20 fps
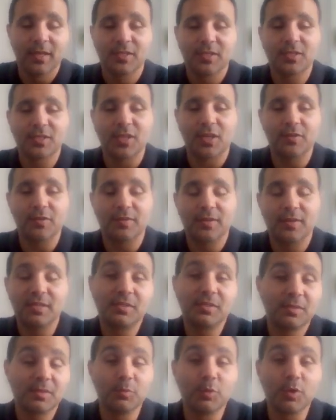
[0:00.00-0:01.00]
So
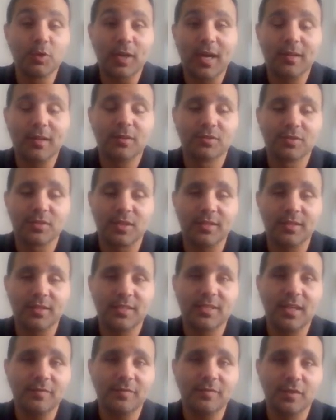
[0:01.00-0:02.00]
there's some good articles on this
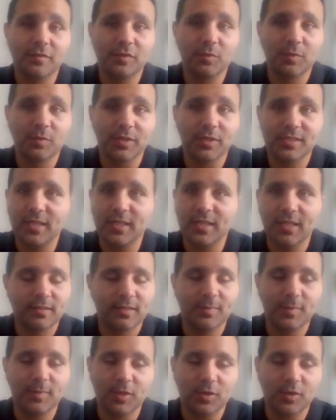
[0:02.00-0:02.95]
stuff. So if you want to see it, give me a